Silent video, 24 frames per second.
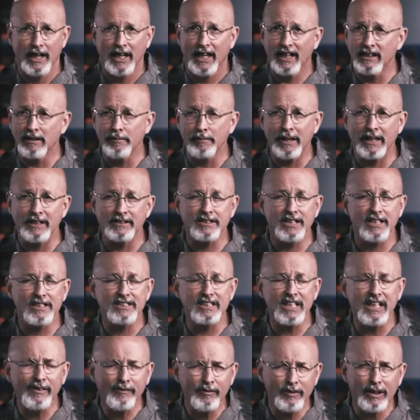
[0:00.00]
And the man
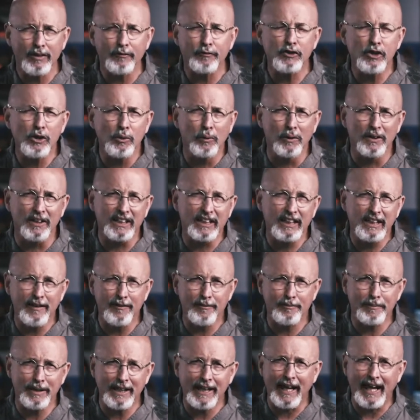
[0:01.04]
says, even if you were to
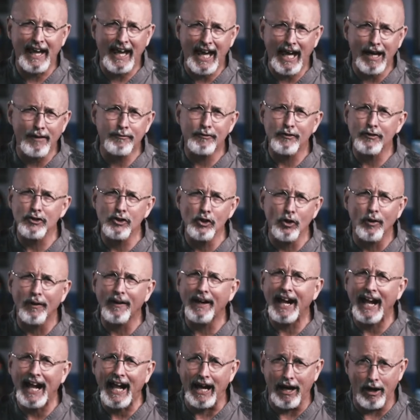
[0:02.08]
give me half of your
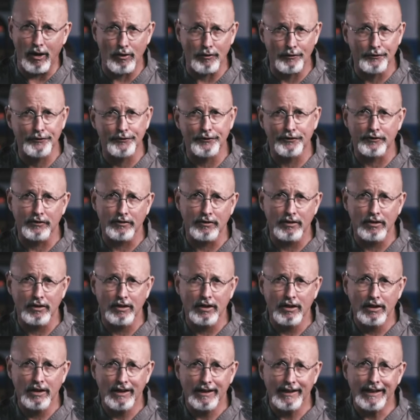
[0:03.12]
house,
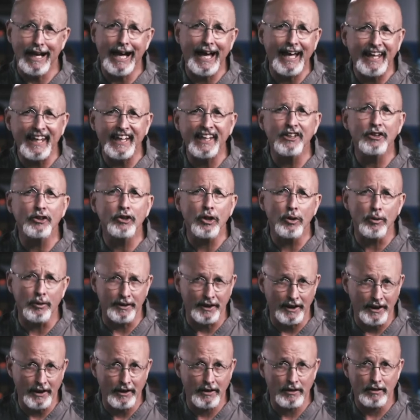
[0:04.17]
I ain't doing
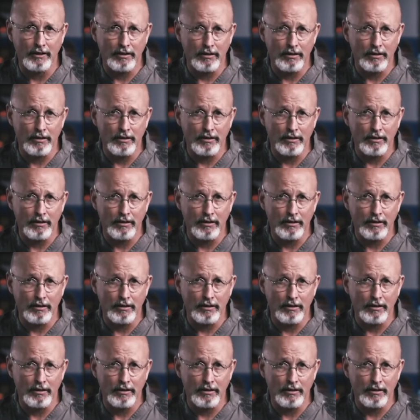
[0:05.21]
it.